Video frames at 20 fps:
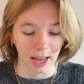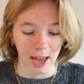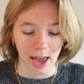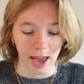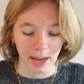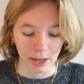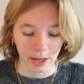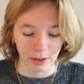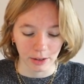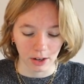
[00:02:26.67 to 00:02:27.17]

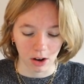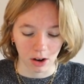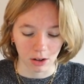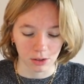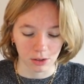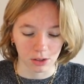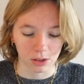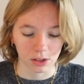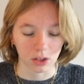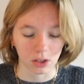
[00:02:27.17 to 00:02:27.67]
And then you can
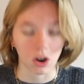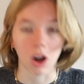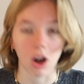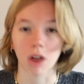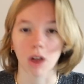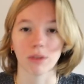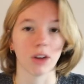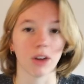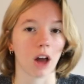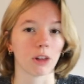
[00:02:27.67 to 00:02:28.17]
also see
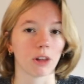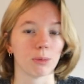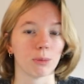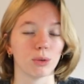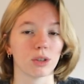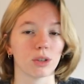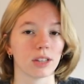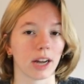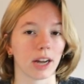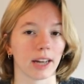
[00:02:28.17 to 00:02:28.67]
all of the other
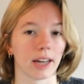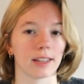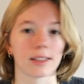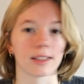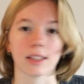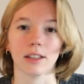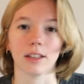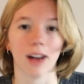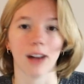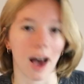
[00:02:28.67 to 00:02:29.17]
books that I
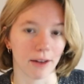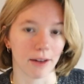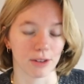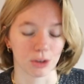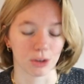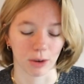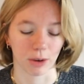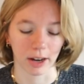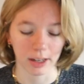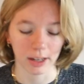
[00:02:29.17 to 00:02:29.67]
still
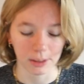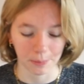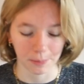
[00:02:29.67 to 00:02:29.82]
haven't read.